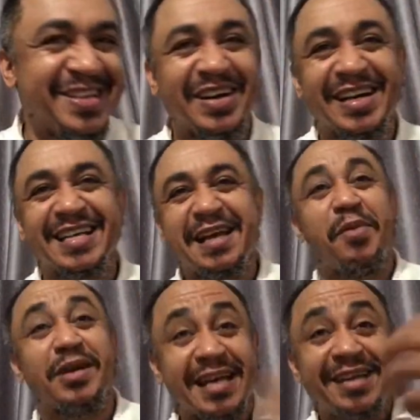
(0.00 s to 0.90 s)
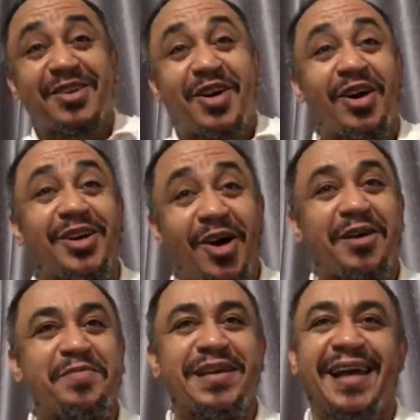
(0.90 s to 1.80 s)
understand? But say you can't knock
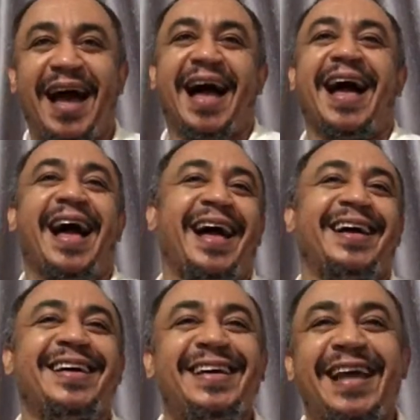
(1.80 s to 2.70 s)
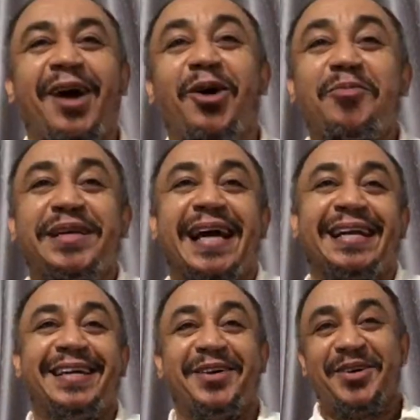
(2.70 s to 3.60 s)
me. They hold me that day.